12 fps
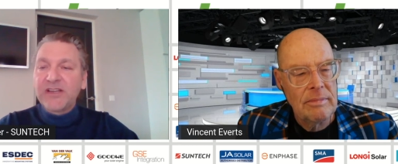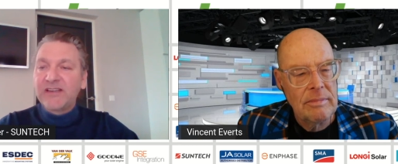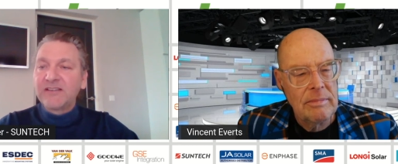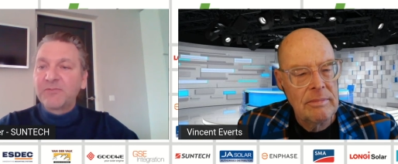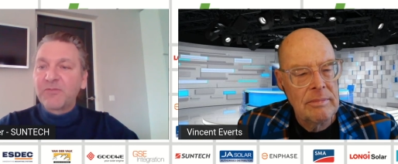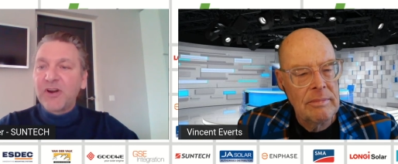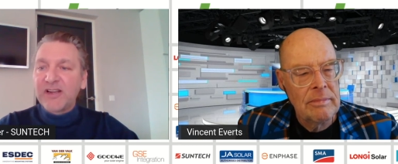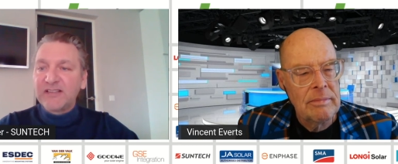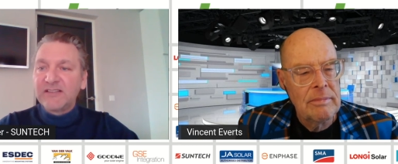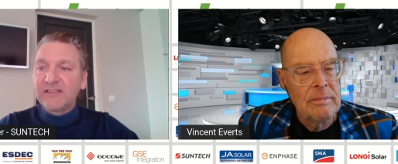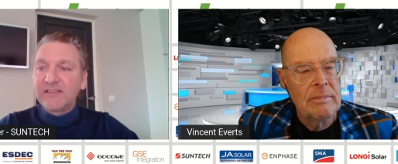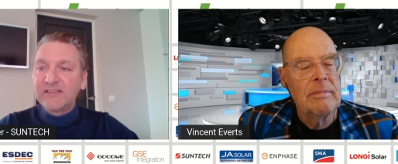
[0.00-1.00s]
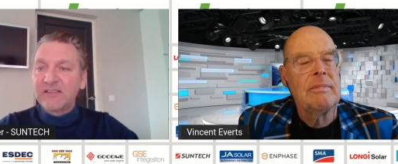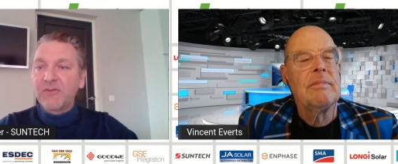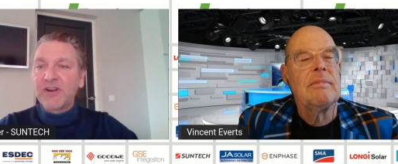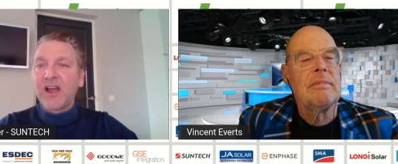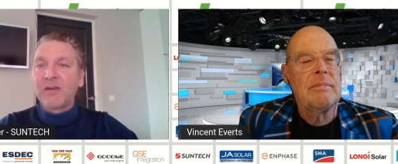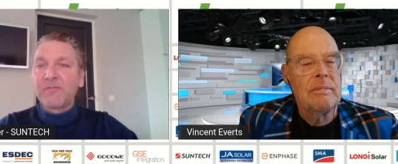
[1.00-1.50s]
Speaker 1: back in the price. That it's
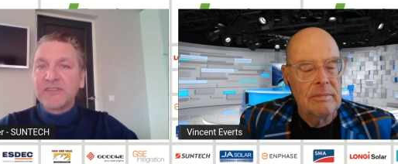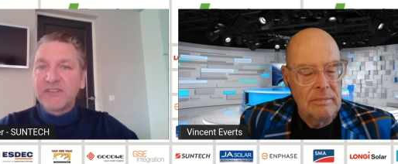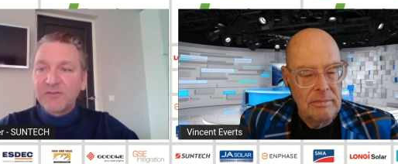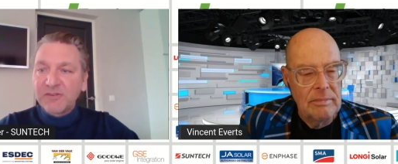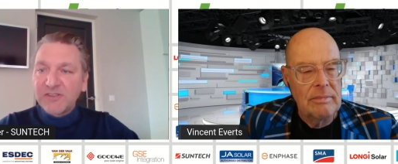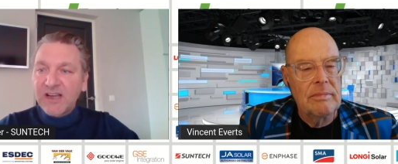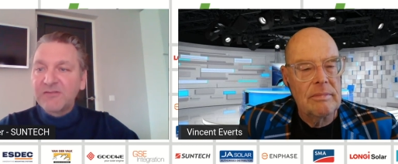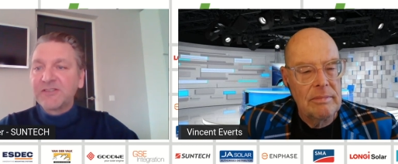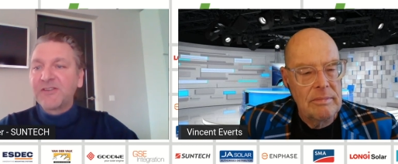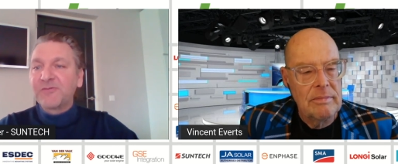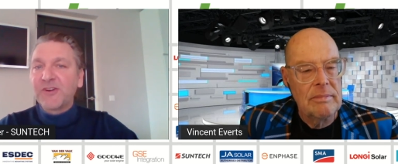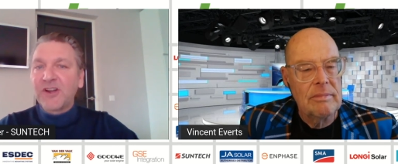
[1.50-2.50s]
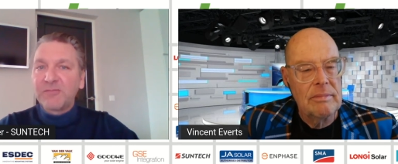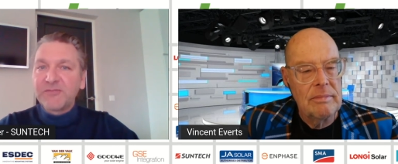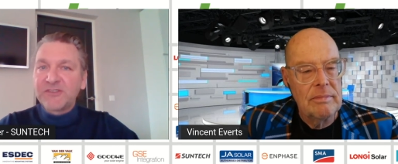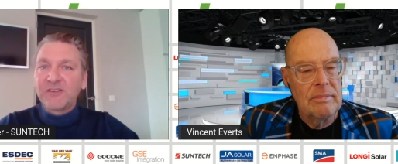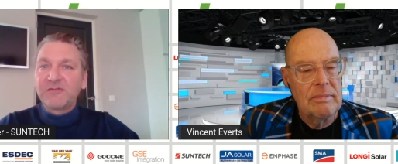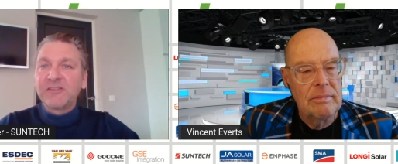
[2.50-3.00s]
going up, it's going down, it's going up,
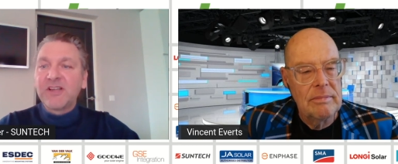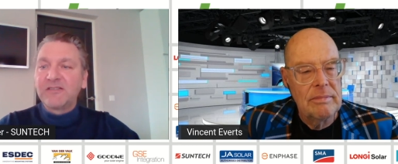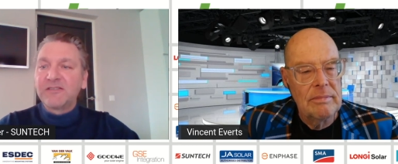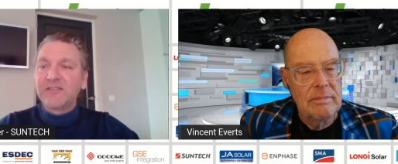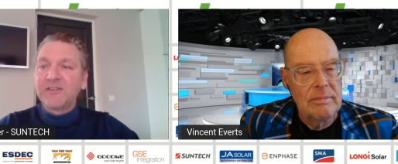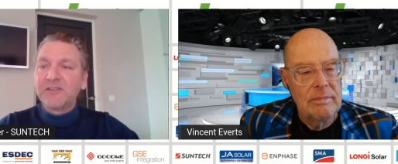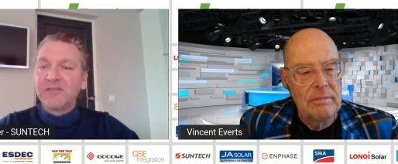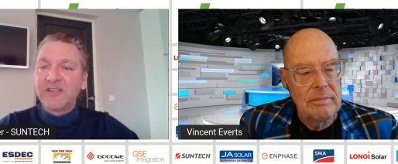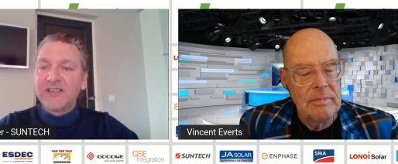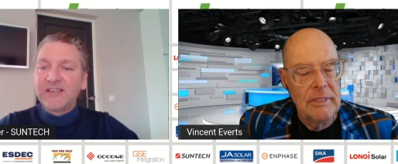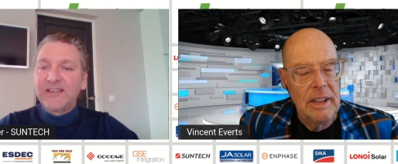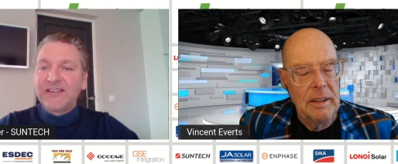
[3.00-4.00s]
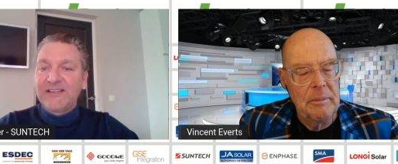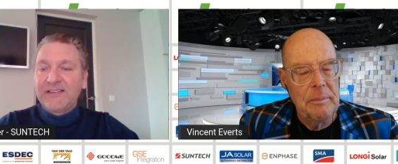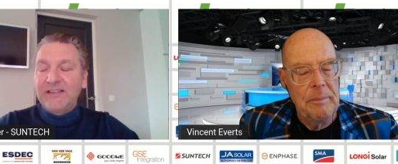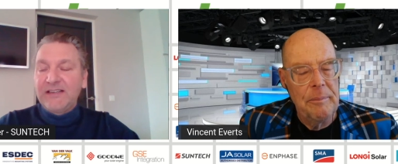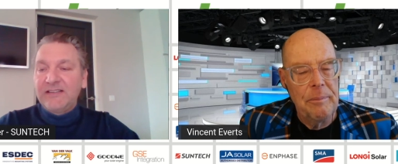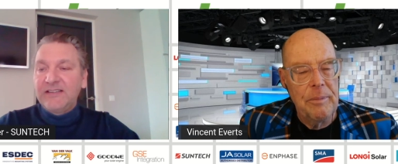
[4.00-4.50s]
it's going down. So yeah
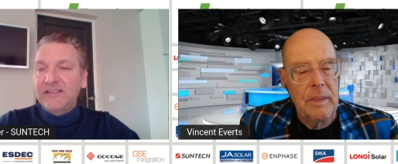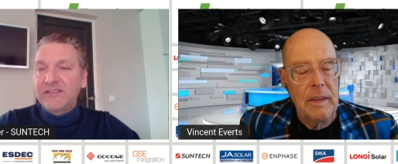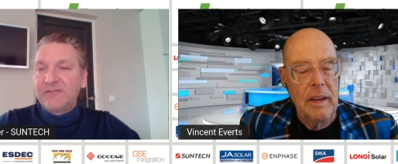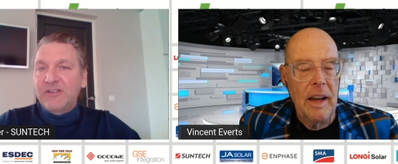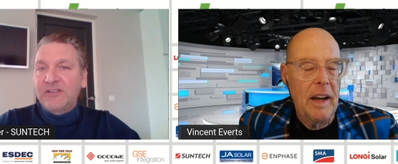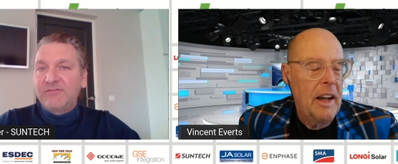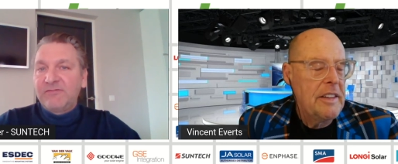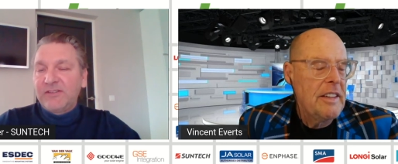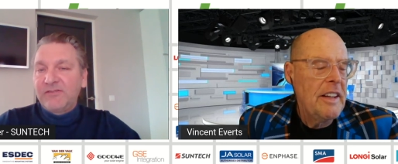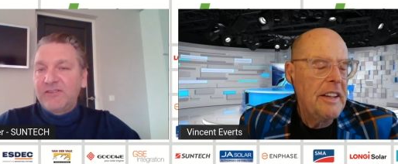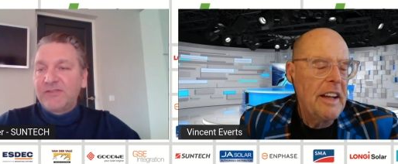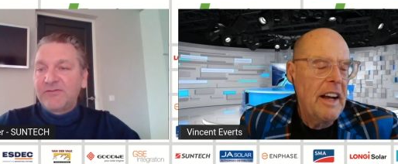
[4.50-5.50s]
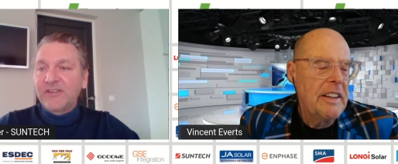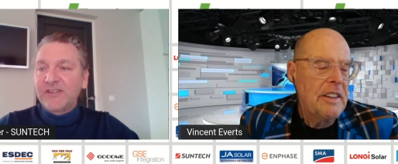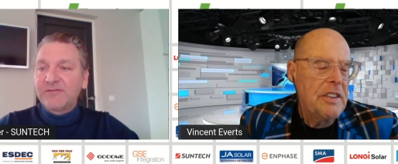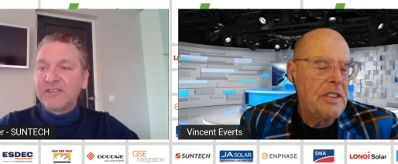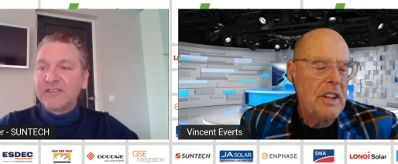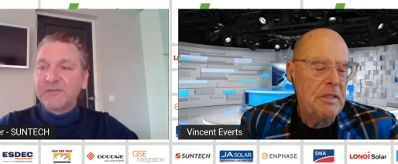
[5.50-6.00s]
yeah, actually, the other
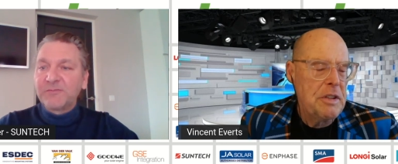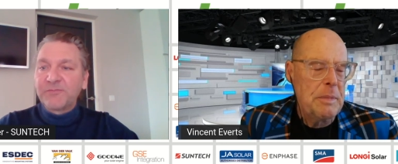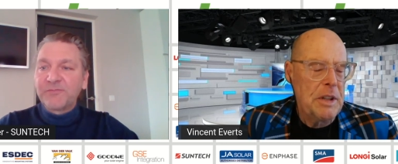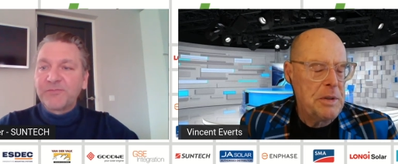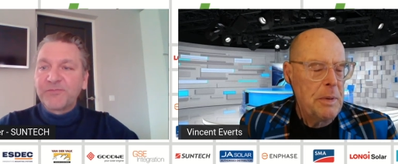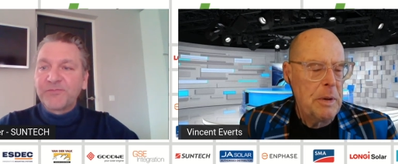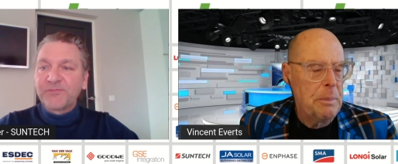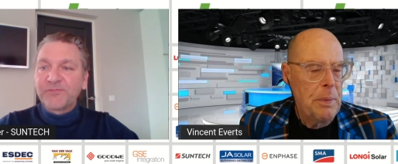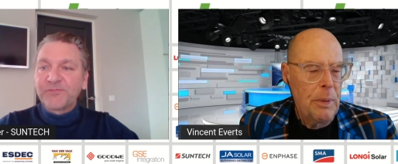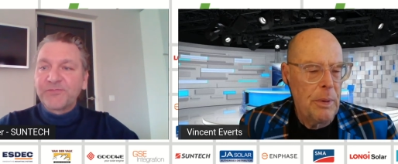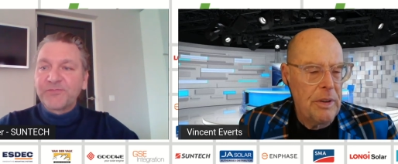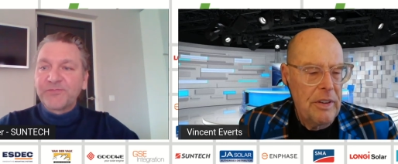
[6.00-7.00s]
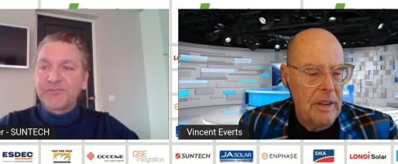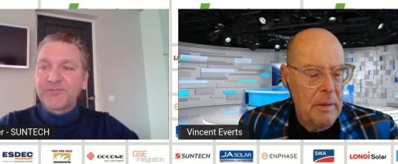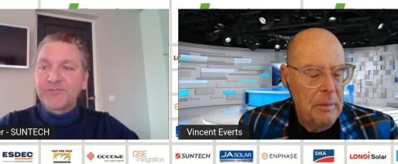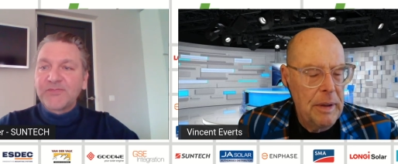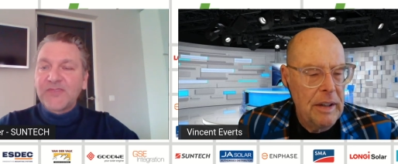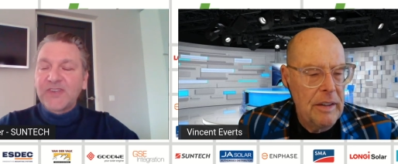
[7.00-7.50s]
stuff
Speaker 2: is much more important. Eh? I
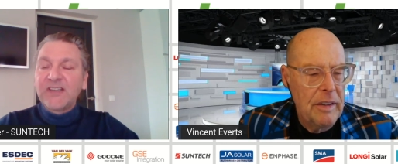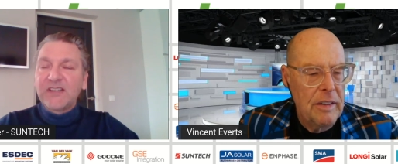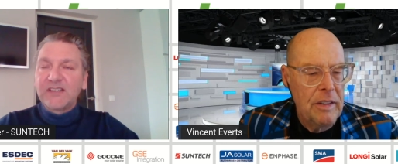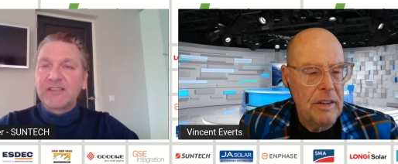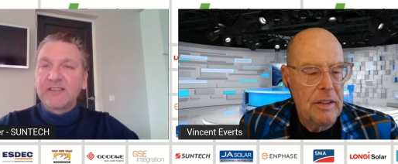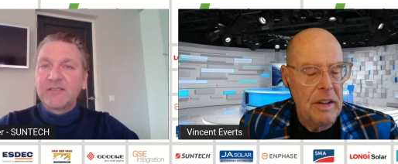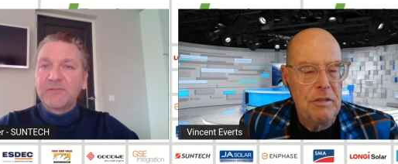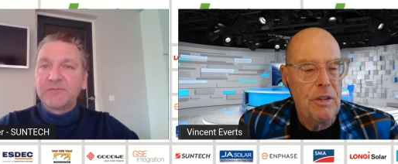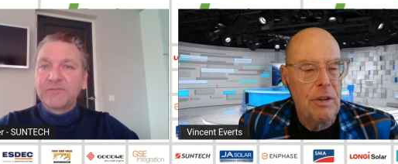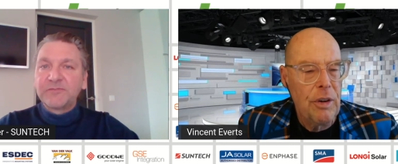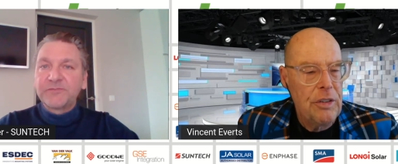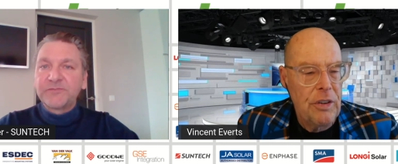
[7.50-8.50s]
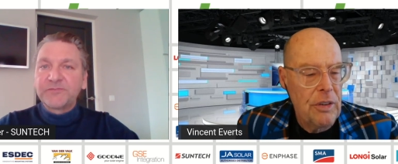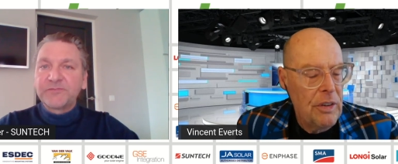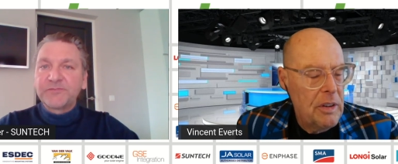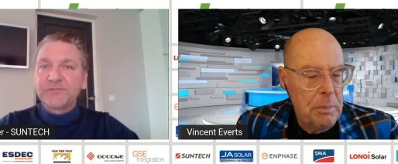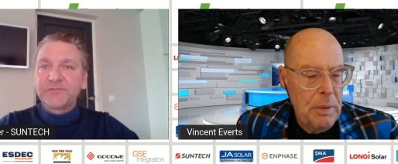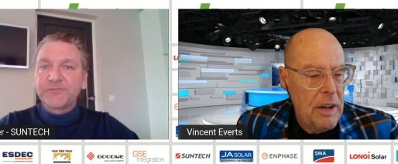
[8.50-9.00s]
mean, the, the, yes. the, inverter, the
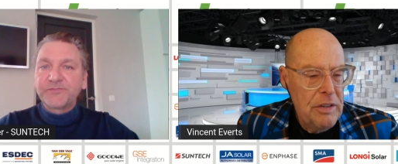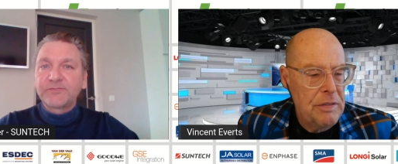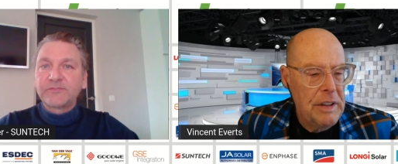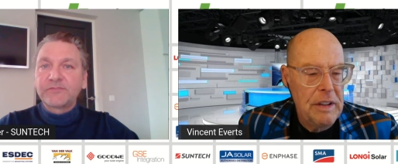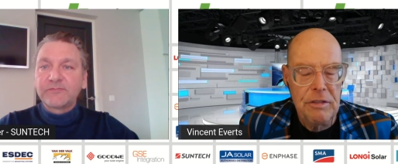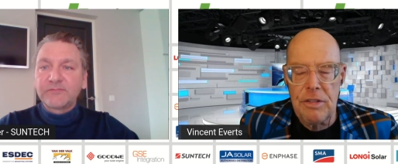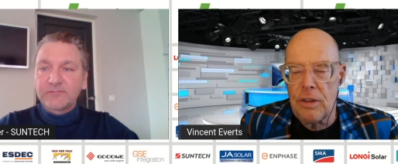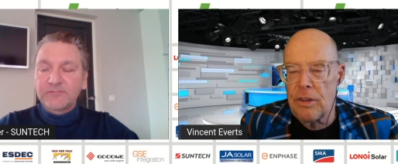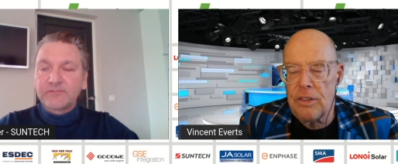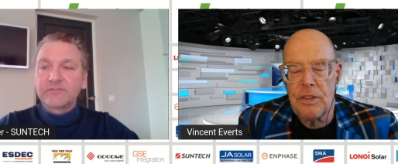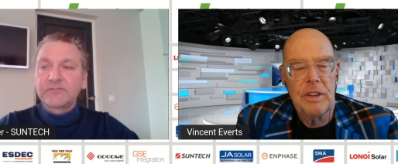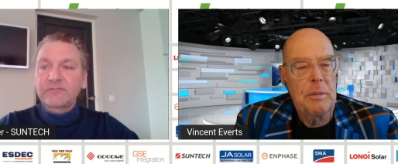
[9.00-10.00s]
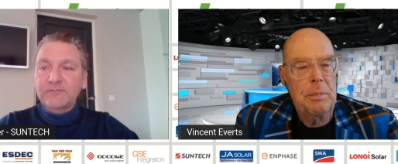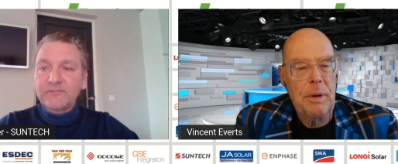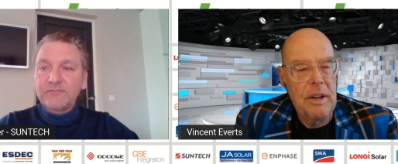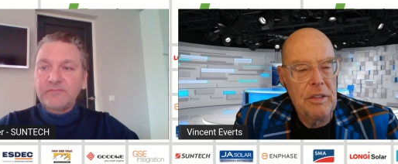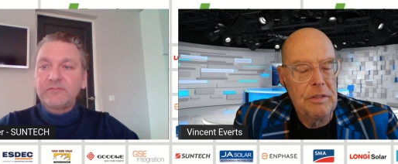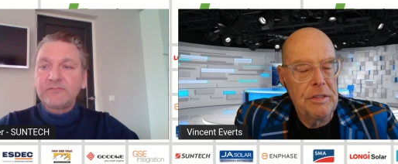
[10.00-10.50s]
price of the inverter, the price
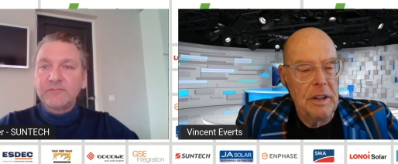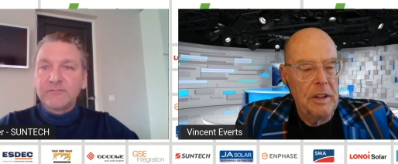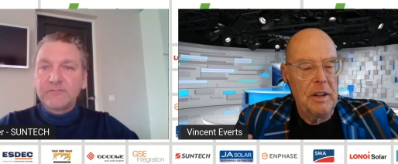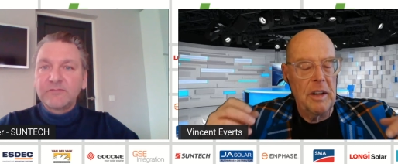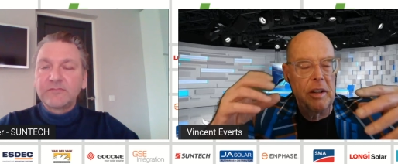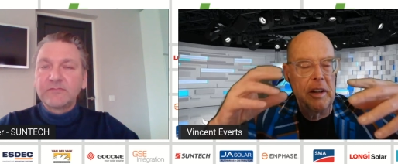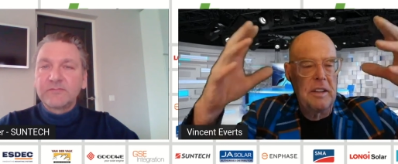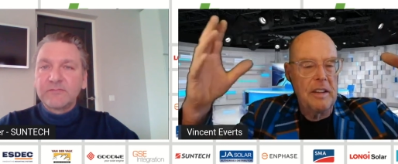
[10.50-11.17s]
of the and, and the